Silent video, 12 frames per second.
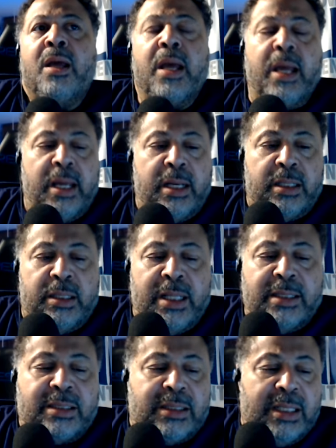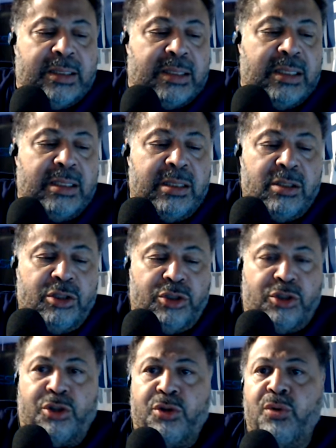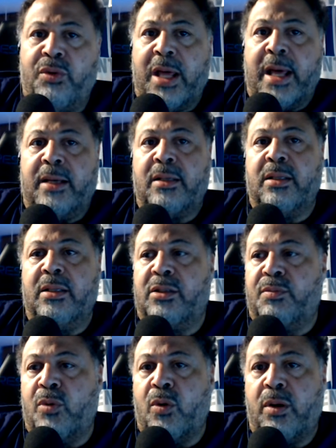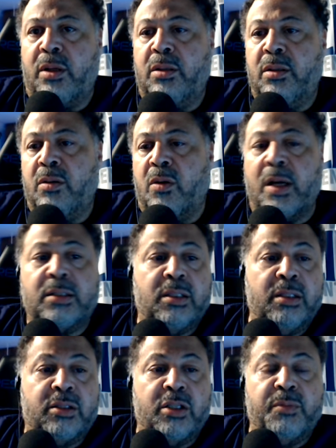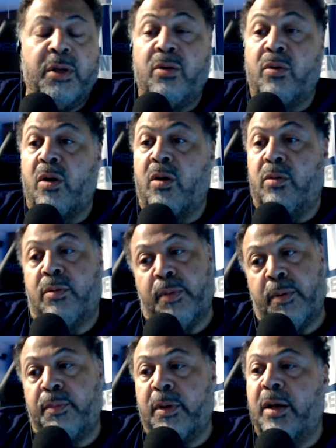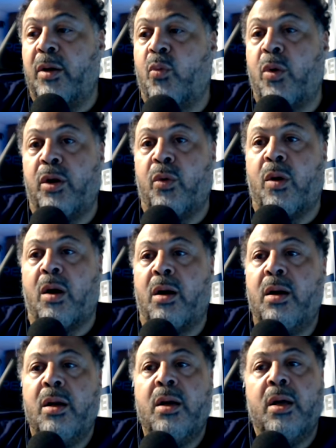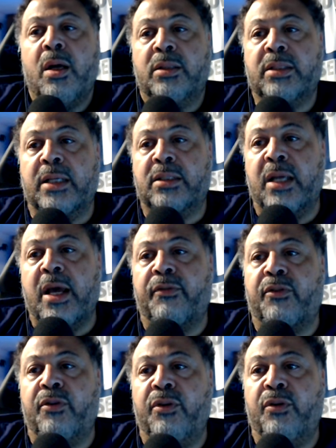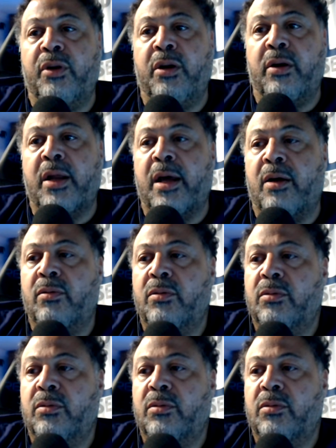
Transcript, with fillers: And let's listen to that this morning, or actually, excuse me, depending on where you are. It's actually afternoon here now